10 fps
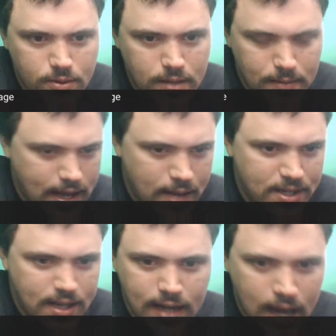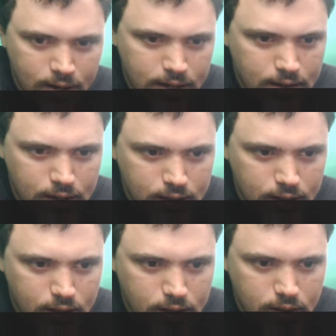in Miami-Dade County?
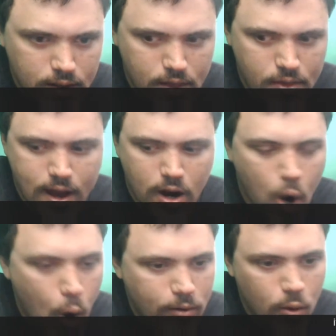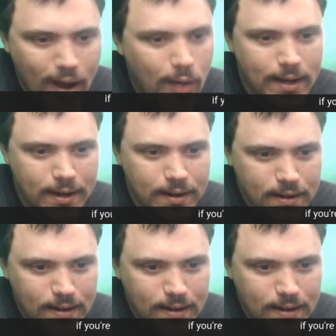They're overwhelming.